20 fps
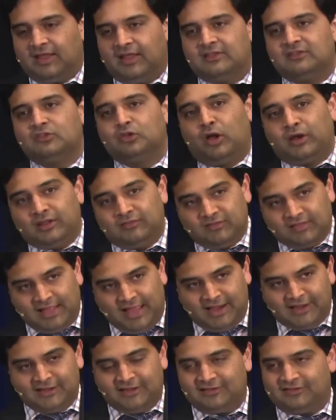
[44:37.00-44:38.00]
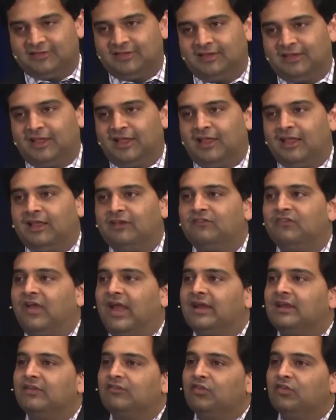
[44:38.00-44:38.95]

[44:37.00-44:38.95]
It's not even that easy. In fact,